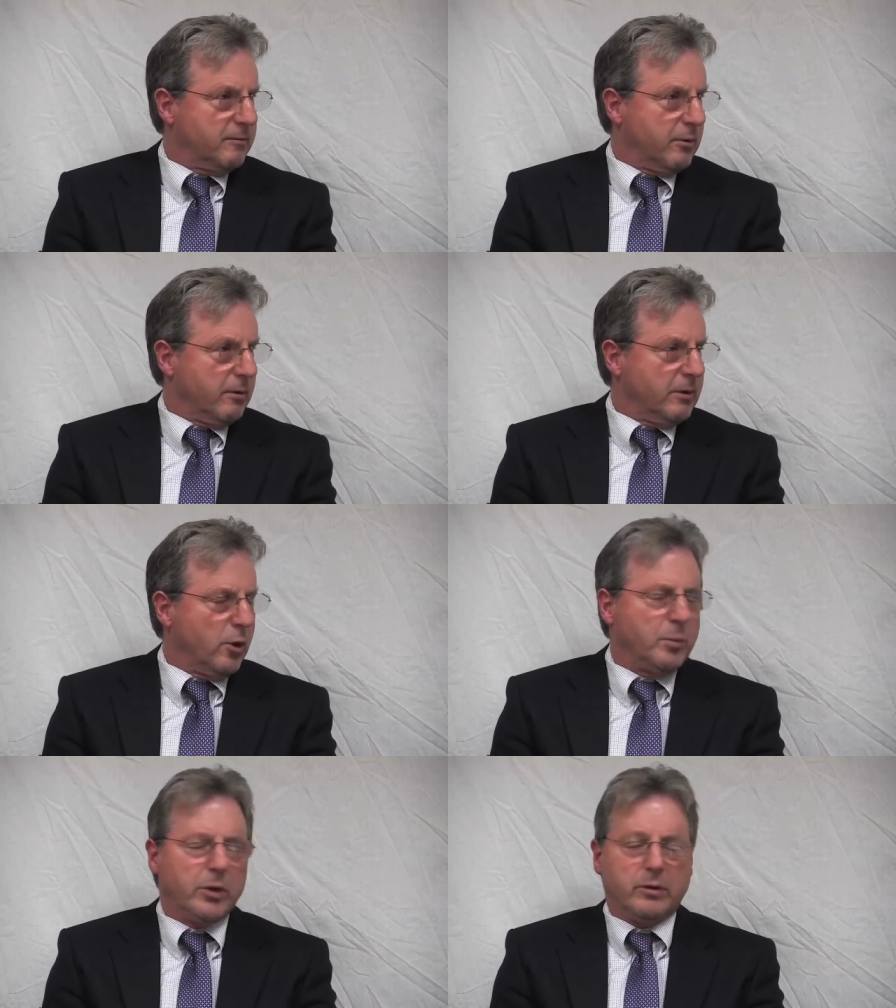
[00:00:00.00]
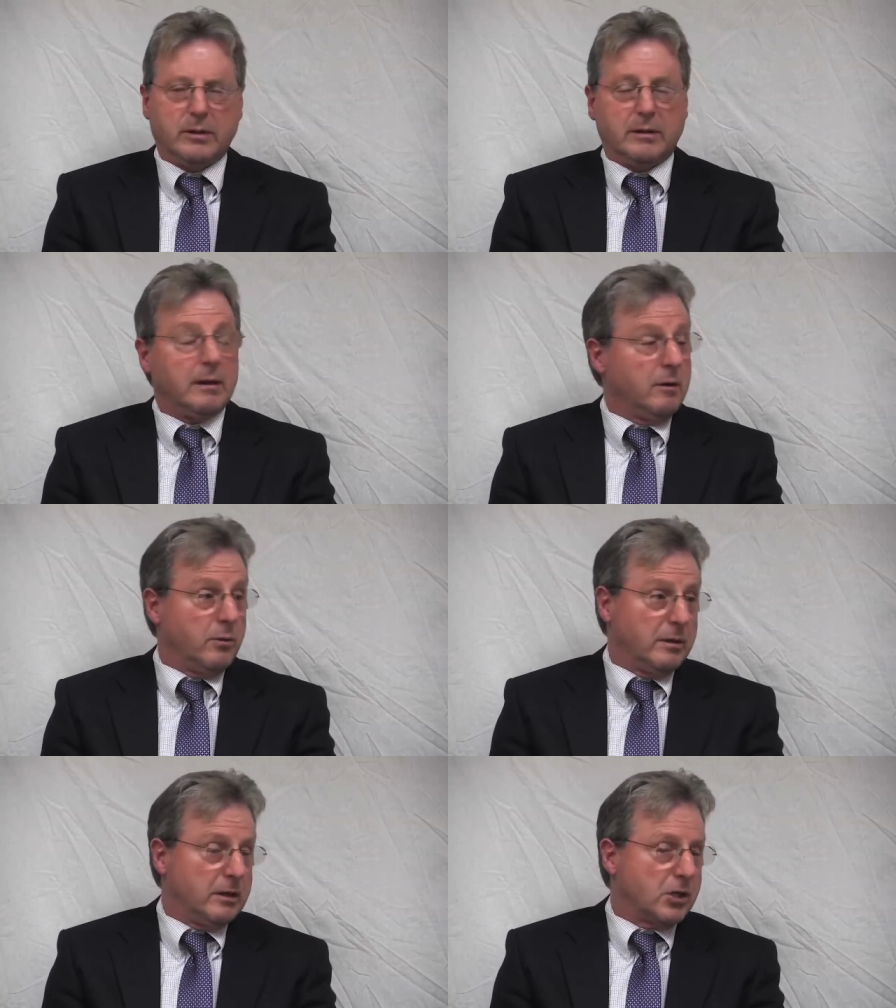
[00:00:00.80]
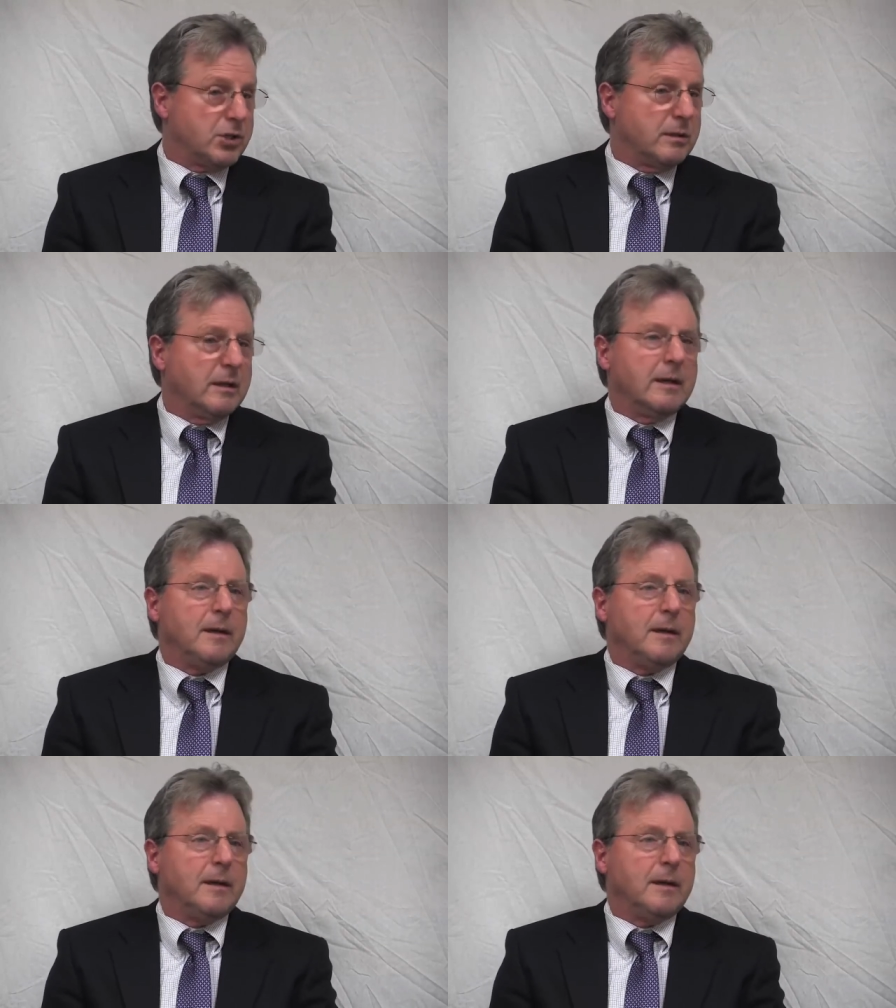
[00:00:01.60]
for an opioid and heroin addiction,